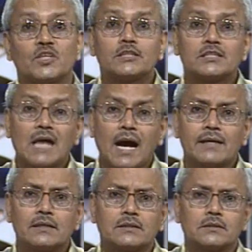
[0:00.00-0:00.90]
the
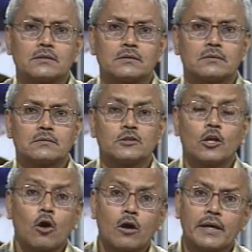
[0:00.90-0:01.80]
desires,
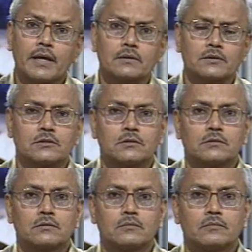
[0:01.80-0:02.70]
the longings
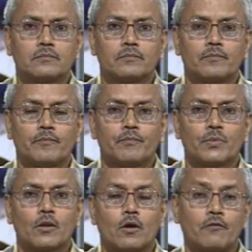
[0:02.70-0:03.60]

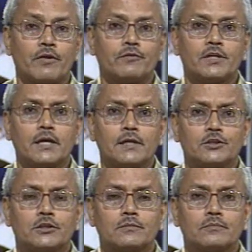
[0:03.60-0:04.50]
of every
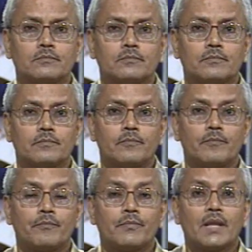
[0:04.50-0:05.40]
age.
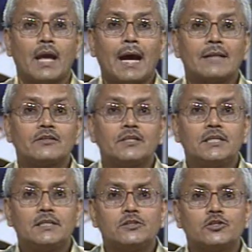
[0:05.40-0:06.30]
And
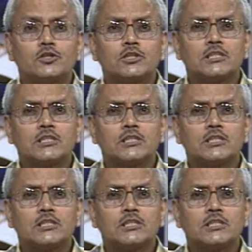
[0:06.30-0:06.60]
these